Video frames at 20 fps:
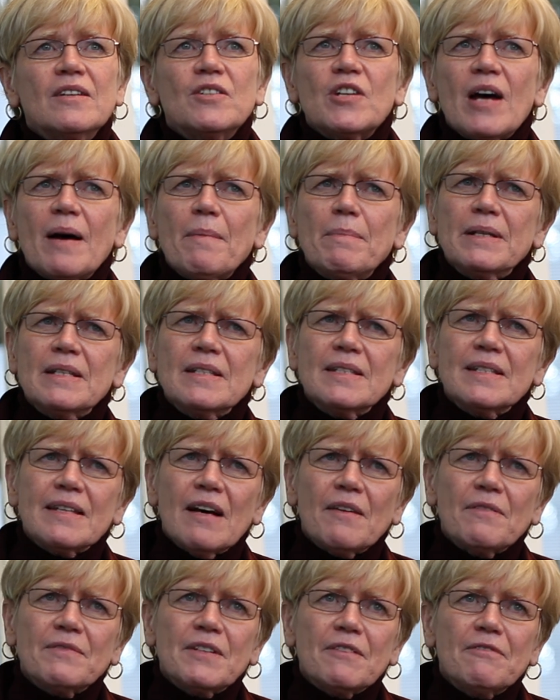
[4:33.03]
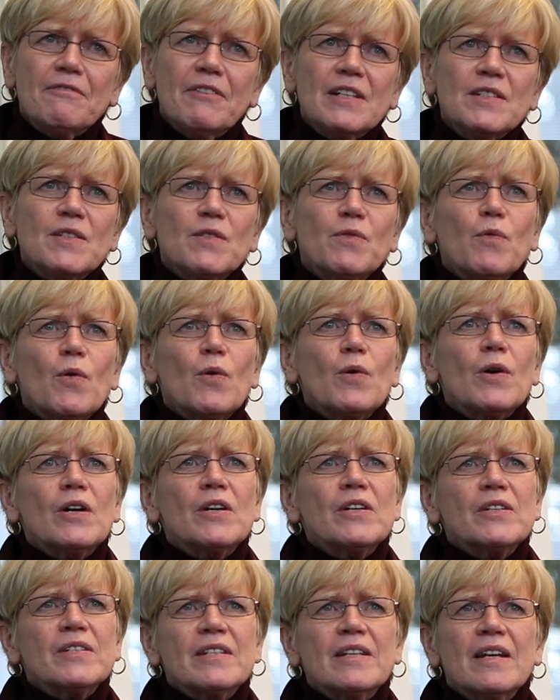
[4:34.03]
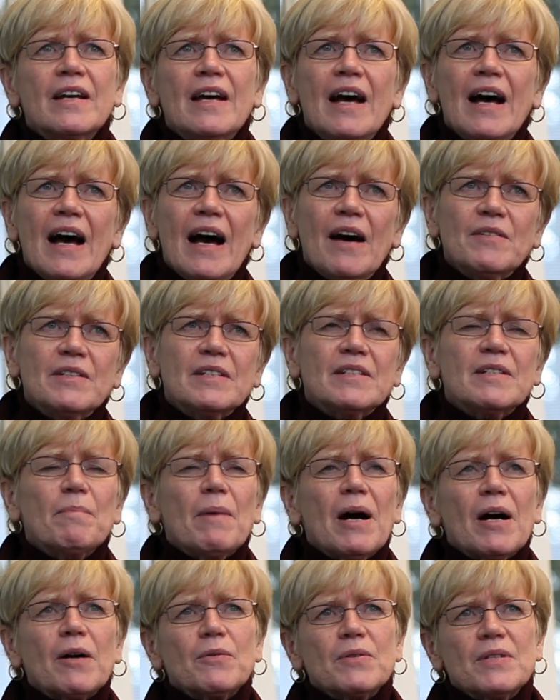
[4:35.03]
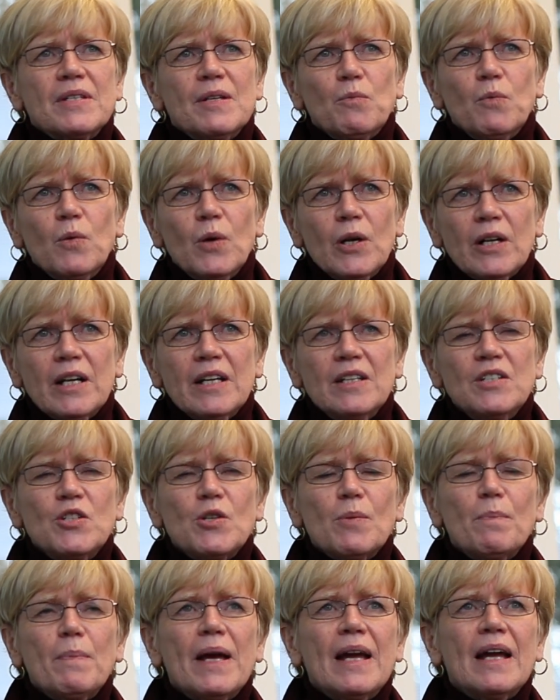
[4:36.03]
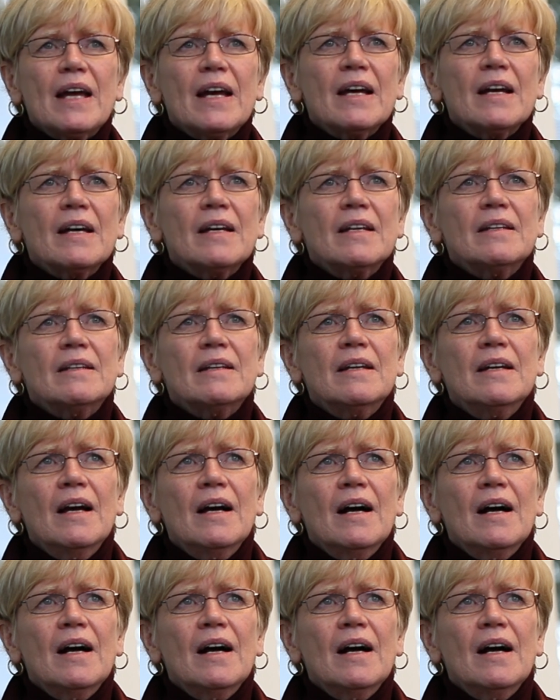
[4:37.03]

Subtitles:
Japanese self-defense force, how did democracy work in Japan,